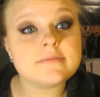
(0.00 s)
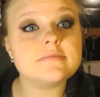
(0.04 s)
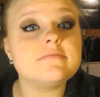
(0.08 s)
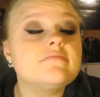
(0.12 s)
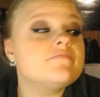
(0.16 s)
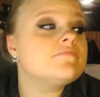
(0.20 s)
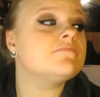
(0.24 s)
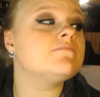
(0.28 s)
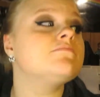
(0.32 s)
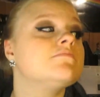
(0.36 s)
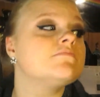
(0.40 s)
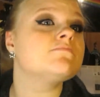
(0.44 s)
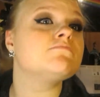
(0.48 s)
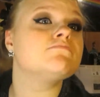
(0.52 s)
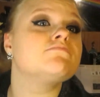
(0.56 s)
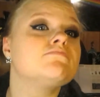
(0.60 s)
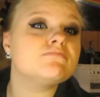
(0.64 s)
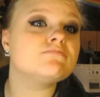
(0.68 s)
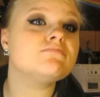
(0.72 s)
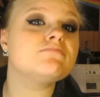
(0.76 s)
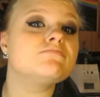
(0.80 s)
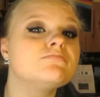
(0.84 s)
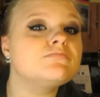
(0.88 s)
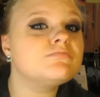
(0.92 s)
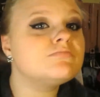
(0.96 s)
Do a little
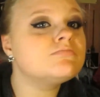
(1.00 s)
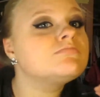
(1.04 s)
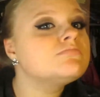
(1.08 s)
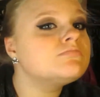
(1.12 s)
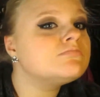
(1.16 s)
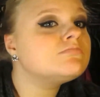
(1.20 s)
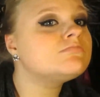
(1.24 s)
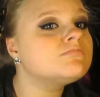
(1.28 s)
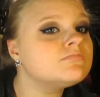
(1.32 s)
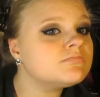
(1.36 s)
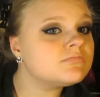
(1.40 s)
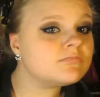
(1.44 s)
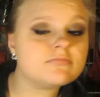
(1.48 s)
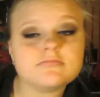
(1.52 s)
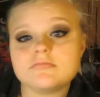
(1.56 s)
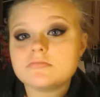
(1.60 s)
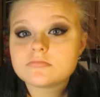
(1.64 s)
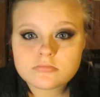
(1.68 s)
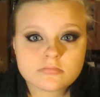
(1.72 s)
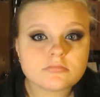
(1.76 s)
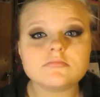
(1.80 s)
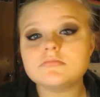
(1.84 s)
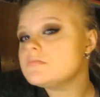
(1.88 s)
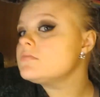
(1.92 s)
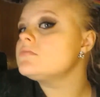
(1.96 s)
dance, whatever
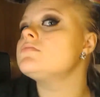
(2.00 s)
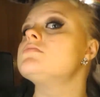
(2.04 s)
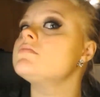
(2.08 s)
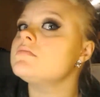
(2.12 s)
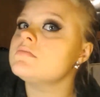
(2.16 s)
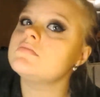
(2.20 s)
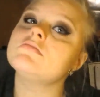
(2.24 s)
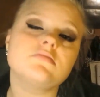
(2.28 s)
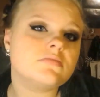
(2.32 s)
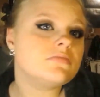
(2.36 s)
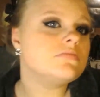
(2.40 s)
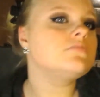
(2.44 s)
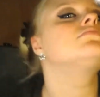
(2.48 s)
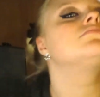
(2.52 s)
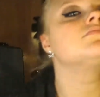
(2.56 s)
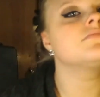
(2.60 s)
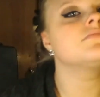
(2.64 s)
you gotta do.